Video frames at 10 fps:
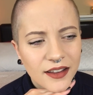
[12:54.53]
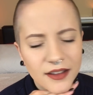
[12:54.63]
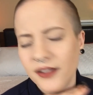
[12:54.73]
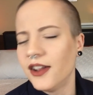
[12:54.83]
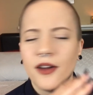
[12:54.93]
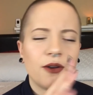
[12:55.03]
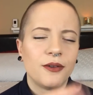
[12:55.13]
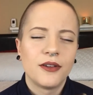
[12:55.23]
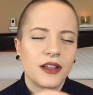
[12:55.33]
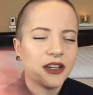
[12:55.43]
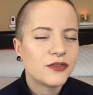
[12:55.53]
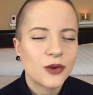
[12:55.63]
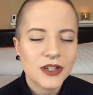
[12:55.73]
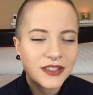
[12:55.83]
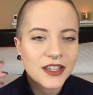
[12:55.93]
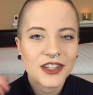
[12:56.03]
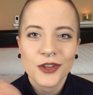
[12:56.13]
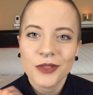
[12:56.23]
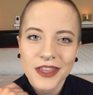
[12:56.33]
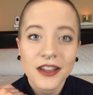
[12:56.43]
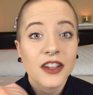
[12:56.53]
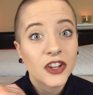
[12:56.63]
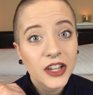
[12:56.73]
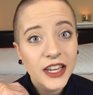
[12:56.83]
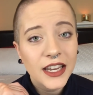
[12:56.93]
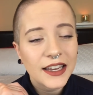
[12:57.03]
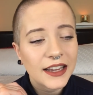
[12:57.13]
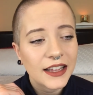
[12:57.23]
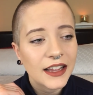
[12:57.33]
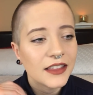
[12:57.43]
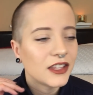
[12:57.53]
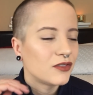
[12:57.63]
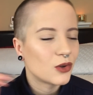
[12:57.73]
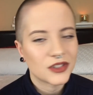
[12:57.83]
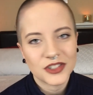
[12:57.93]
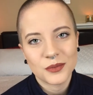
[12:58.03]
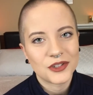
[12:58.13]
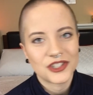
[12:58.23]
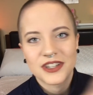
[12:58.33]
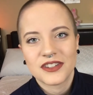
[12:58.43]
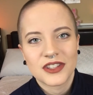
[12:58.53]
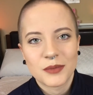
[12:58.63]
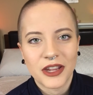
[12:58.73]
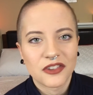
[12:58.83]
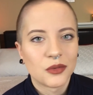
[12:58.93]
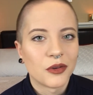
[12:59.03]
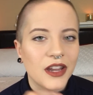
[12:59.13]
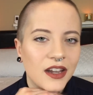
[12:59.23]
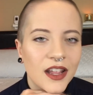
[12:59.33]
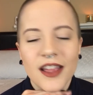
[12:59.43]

No. And of course, like, you think, could he? And then of course you push it to the back of your brain.